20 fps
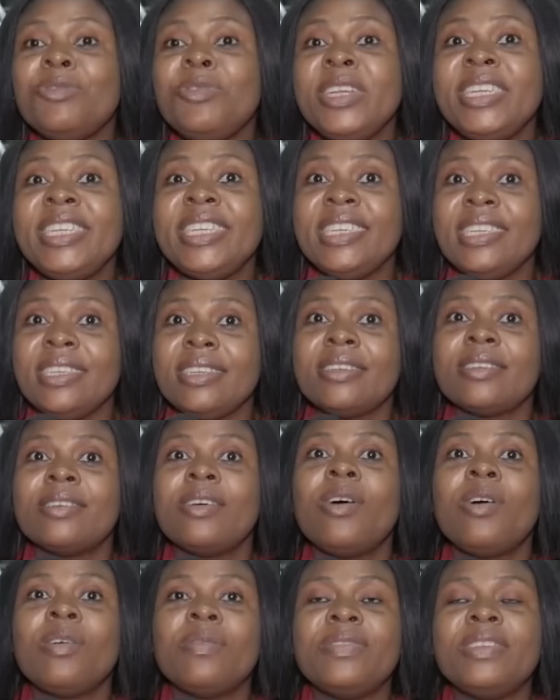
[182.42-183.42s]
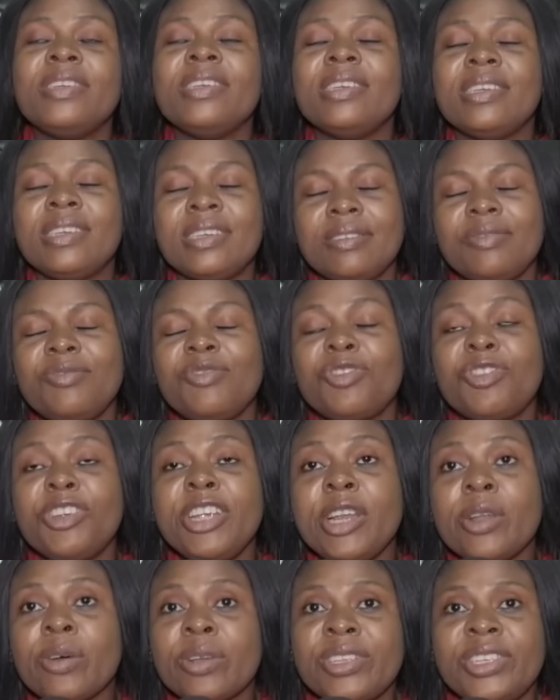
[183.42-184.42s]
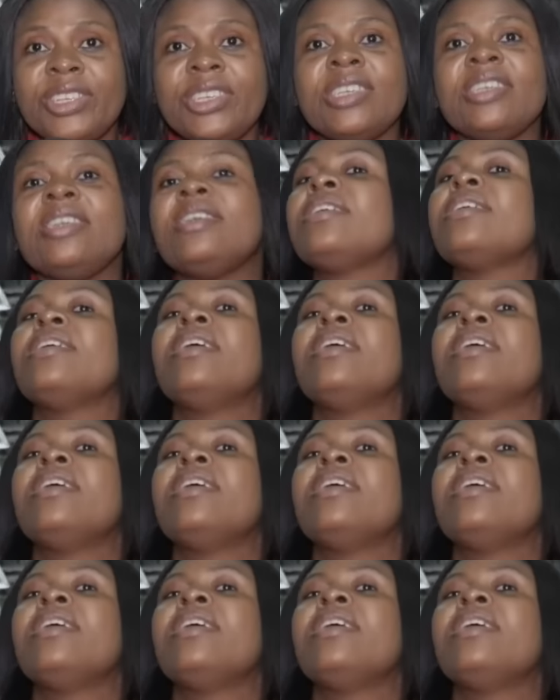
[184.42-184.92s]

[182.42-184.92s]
reading of the trilogy,